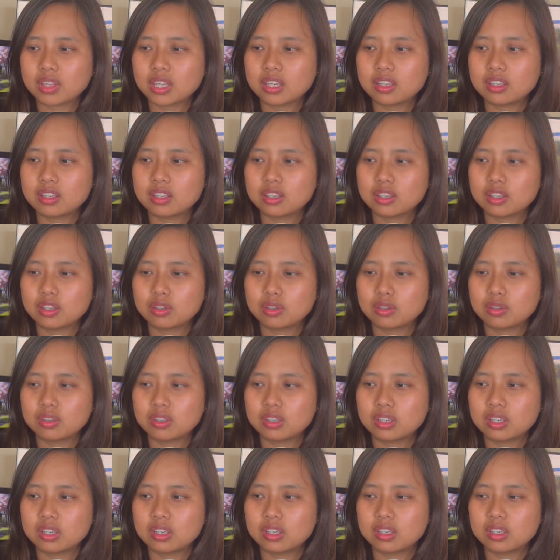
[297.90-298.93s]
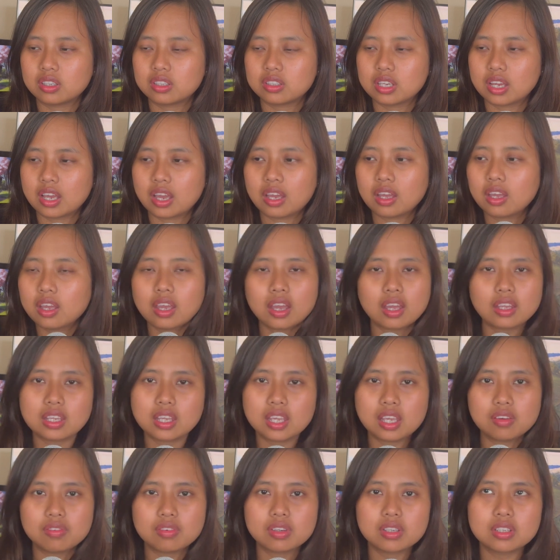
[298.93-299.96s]
and
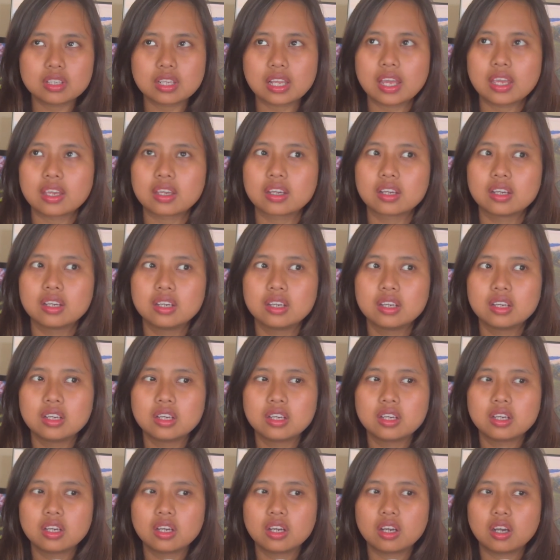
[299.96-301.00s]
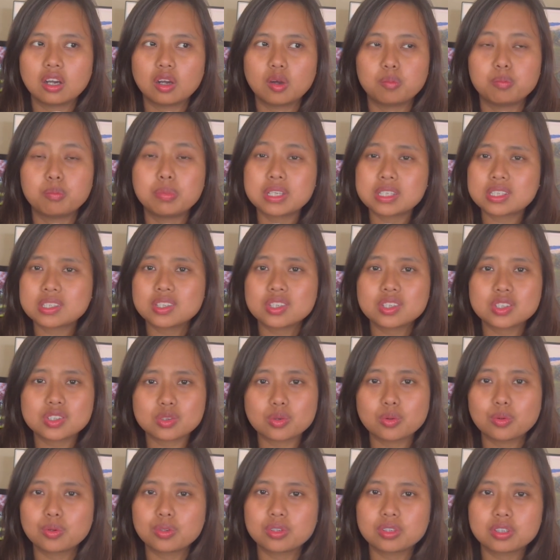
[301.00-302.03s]
even like business
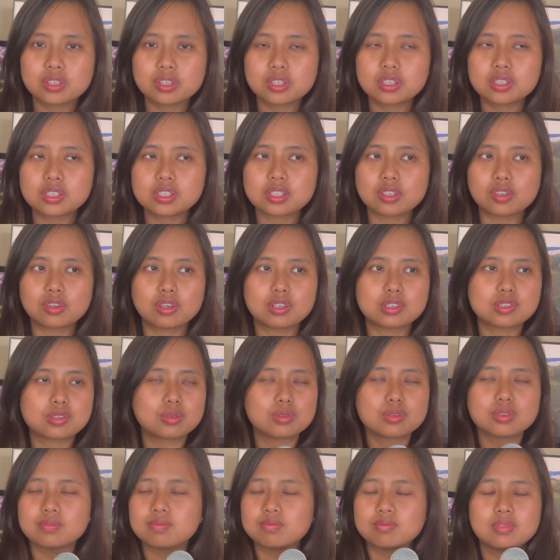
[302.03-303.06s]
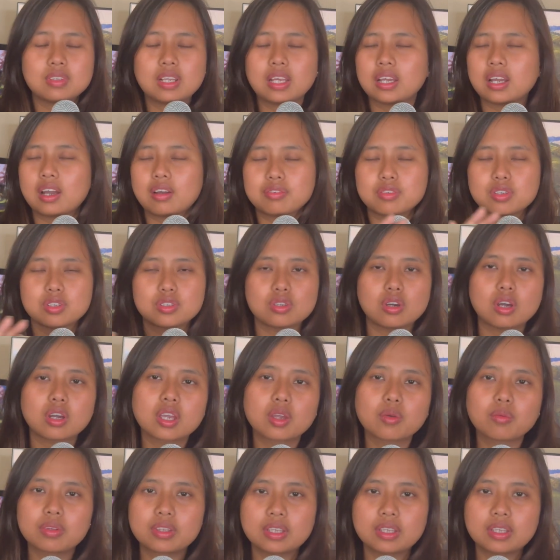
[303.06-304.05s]
owners, and also like after talking with